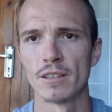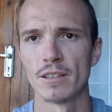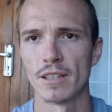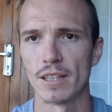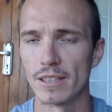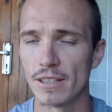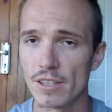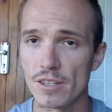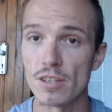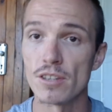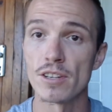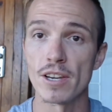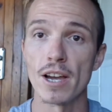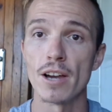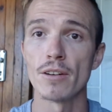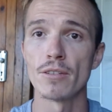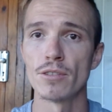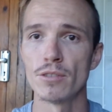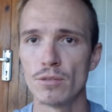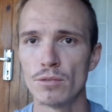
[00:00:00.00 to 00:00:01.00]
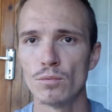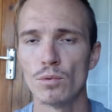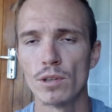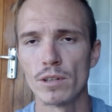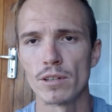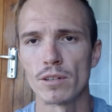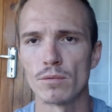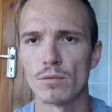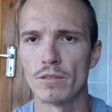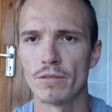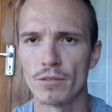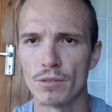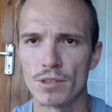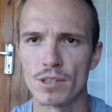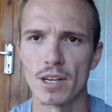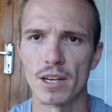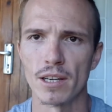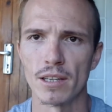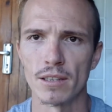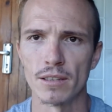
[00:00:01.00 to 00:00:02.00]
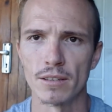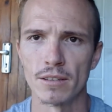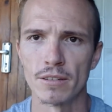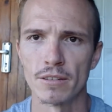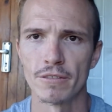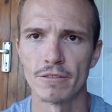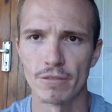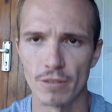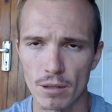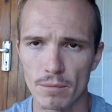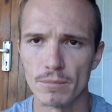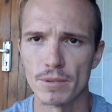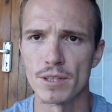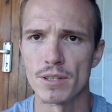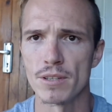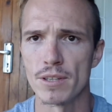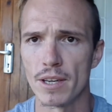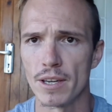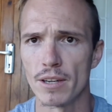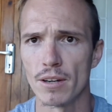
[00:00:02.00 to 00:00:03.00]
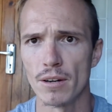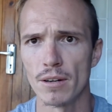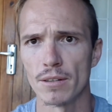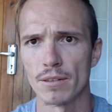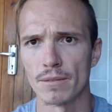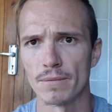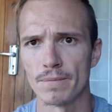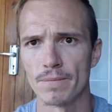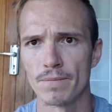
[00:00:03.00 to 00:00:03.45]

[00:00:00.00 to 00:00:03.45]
and this is how you work with your child from this day on.